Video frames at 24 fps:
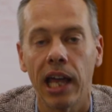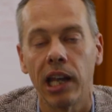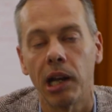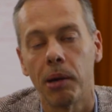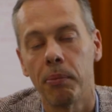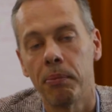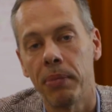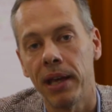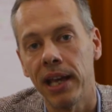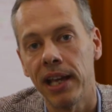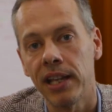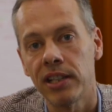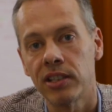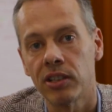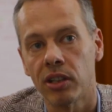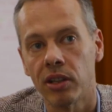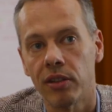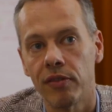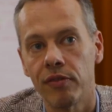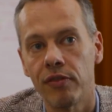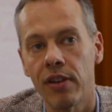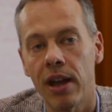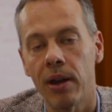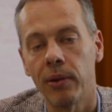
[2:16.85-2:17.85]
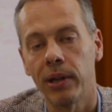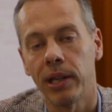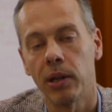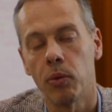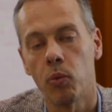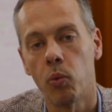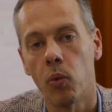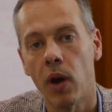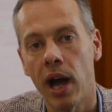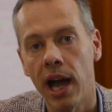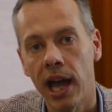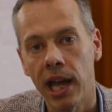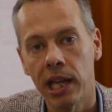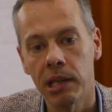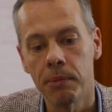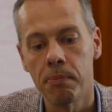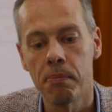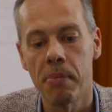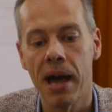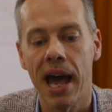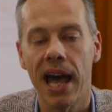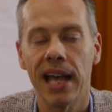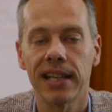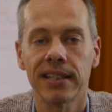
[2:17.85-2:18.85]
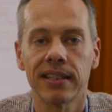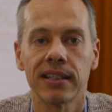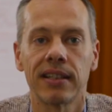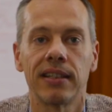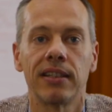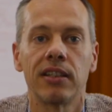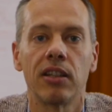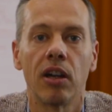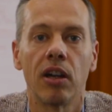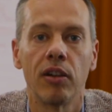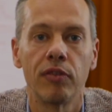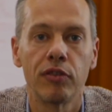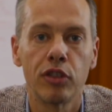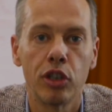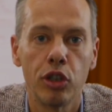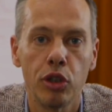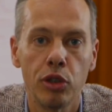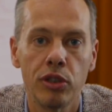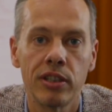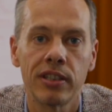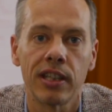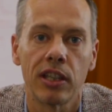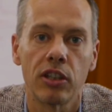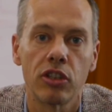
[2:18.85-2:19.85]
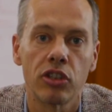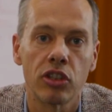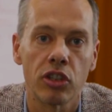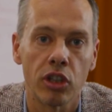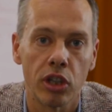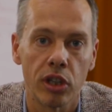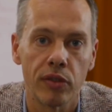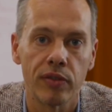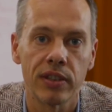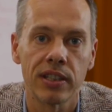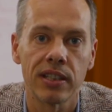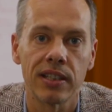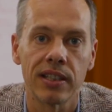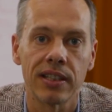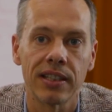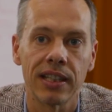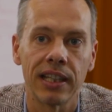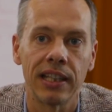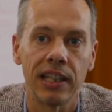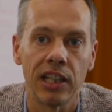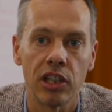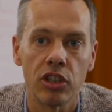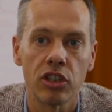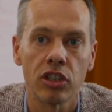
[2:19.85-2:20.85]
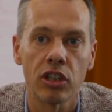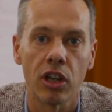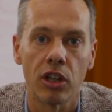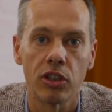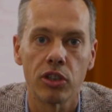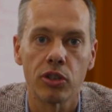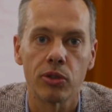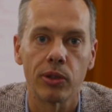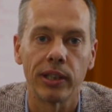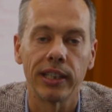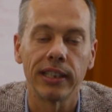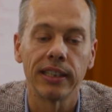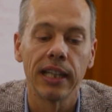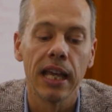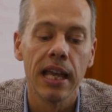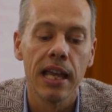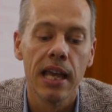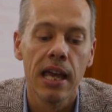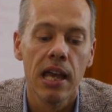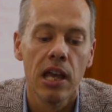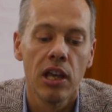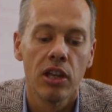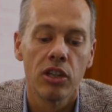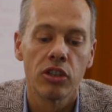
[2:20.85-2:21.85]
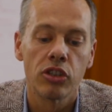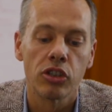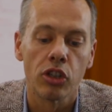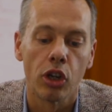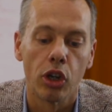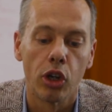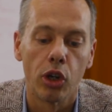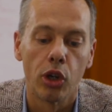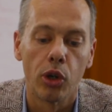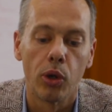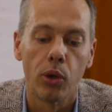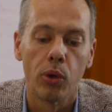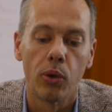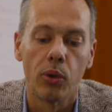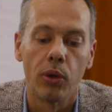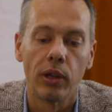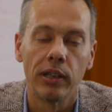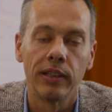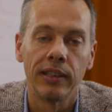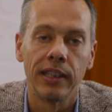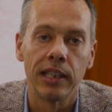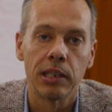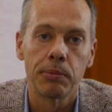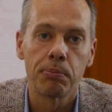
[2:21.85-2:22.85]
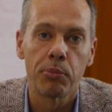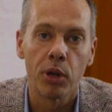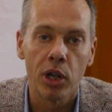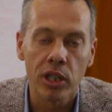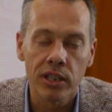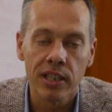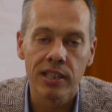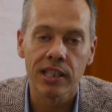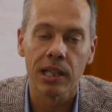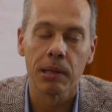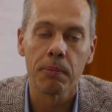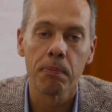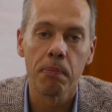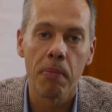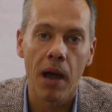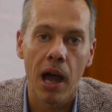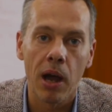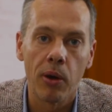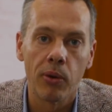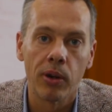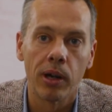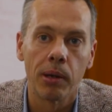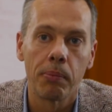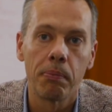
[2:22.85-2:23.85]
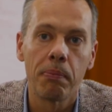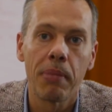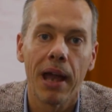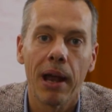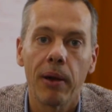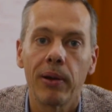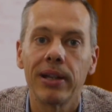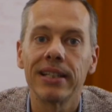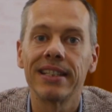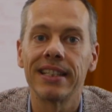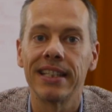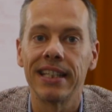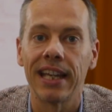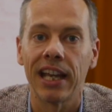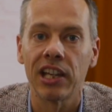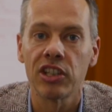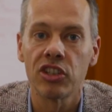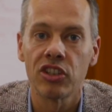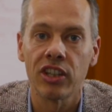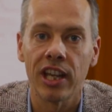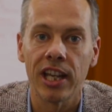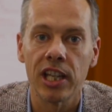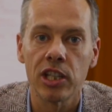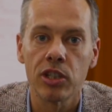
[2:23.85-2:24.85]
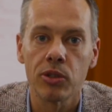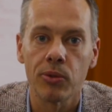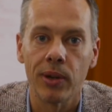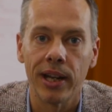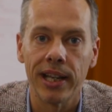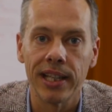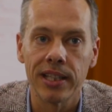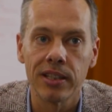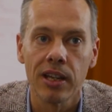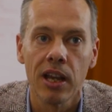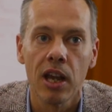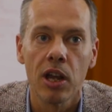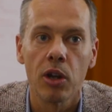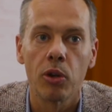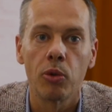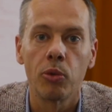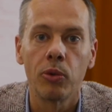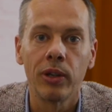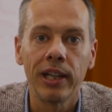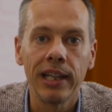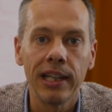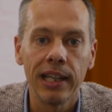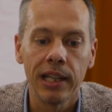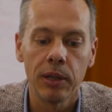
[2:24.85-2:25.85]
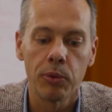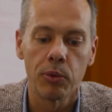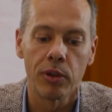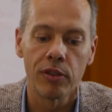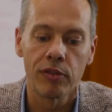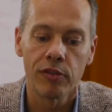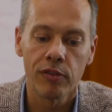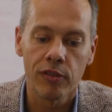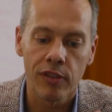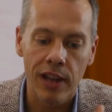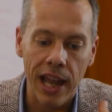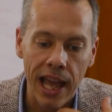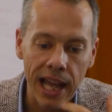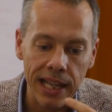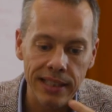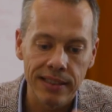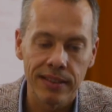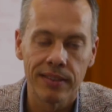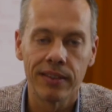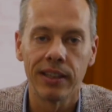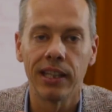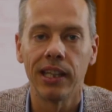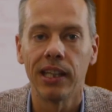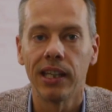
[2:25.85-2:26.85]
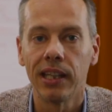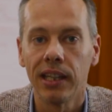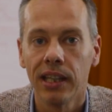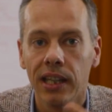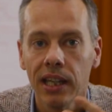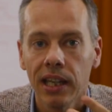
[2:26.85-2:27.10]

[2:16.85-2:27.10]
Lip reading: and are based on a very wide basket of goods and services in each country. So these purchasing power parity exchange rates really reflect the